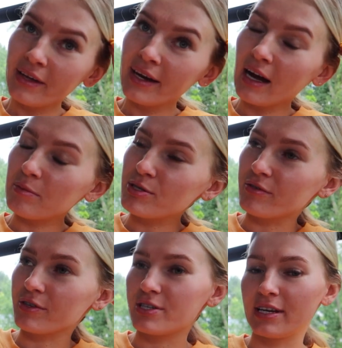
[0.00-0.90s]
They had an option
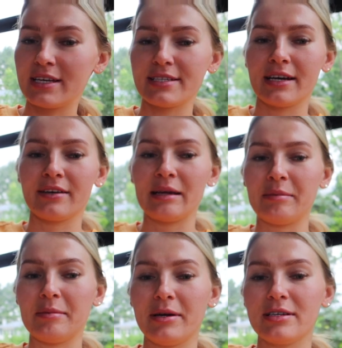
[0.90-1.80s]
for today, Saturday,
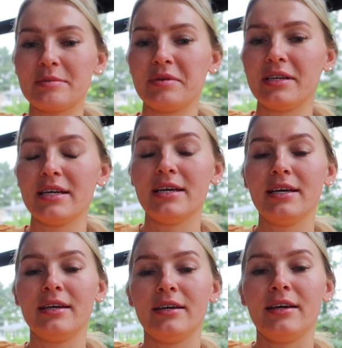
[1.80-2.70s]
but my husband
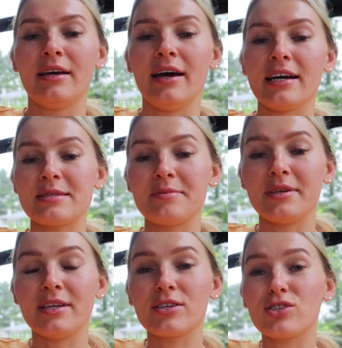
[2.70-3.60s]
has
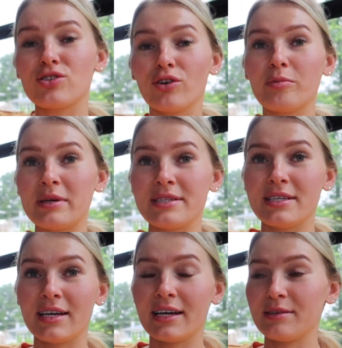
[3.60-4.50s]
been so
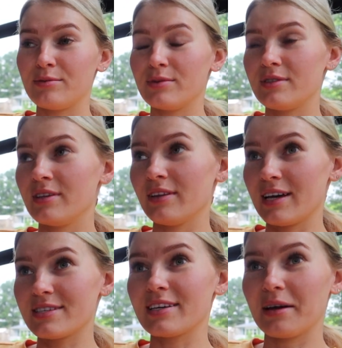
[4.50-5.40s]
busy. The
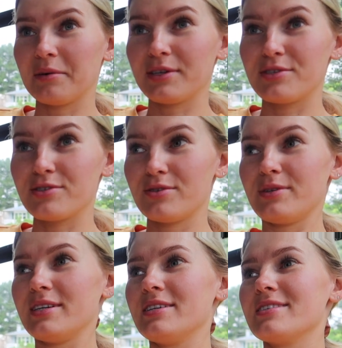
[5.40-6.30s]
last thing I want to do
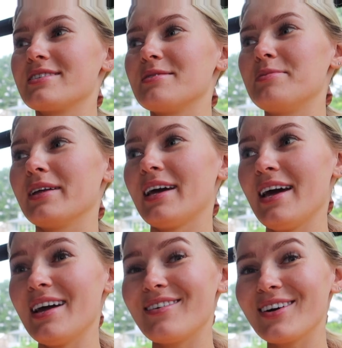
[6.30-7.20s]
is be like,
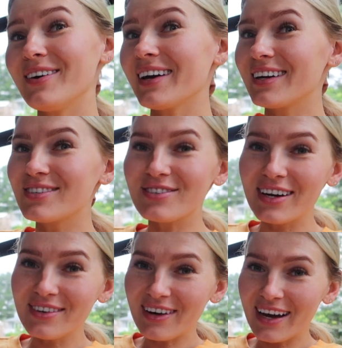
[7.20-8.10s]
hey, we're going on a
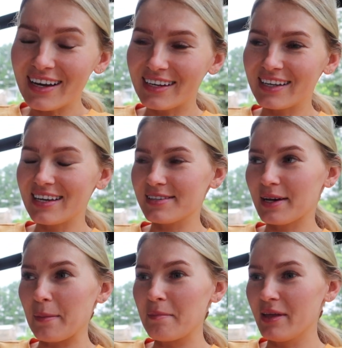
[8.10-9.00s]
train ride, and he has like
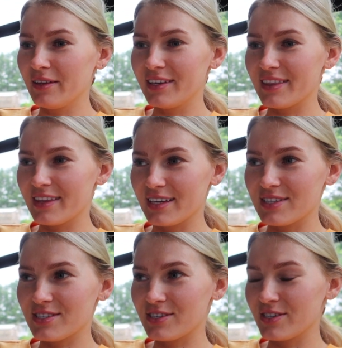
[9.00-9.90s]
a million
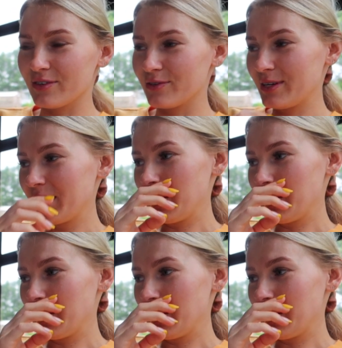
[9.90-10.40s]
things to do.